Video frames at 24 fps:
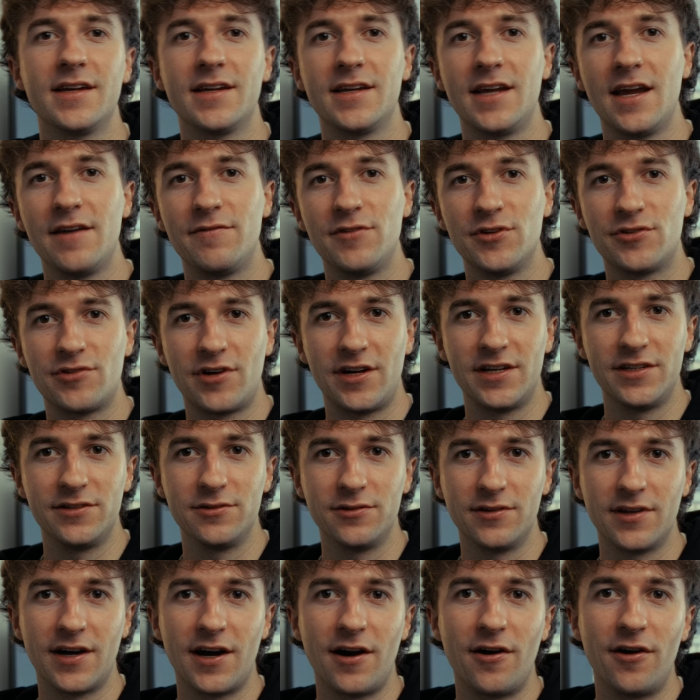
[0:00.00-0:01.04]
If you try and
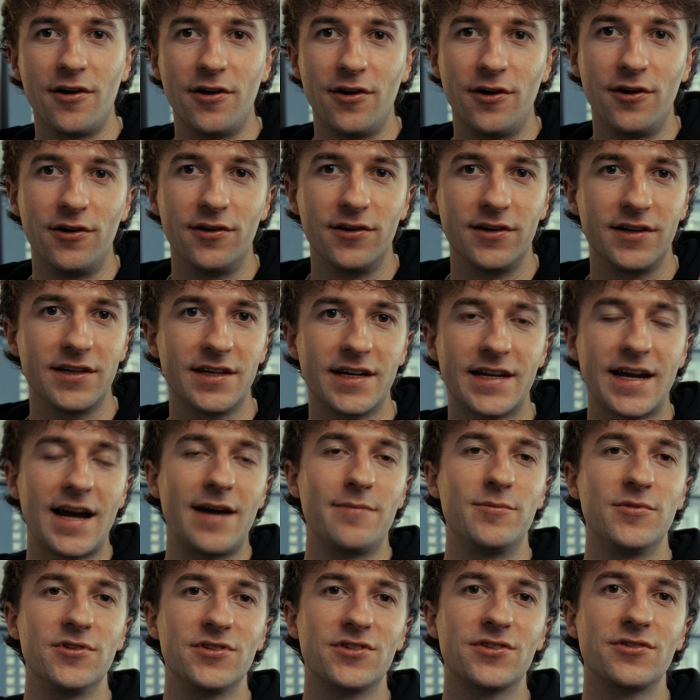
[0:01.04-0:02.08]
do that on your
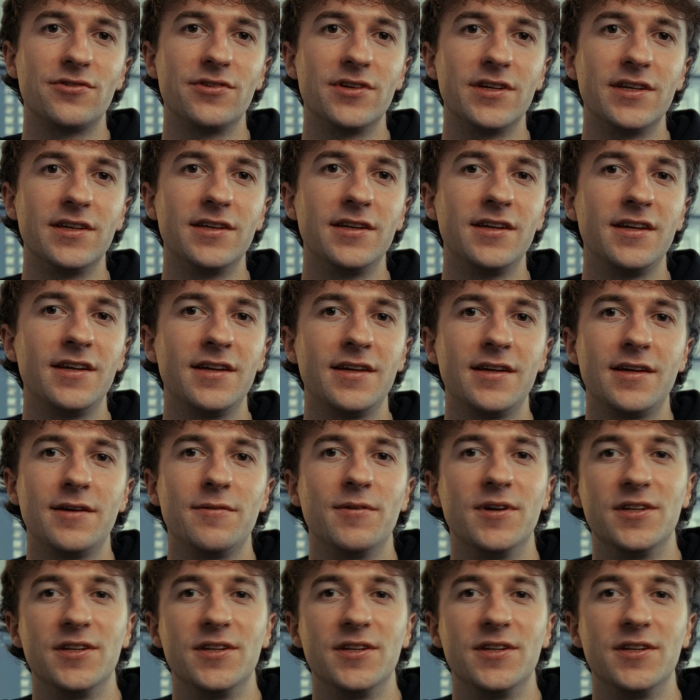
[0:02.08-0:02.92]
camera screen,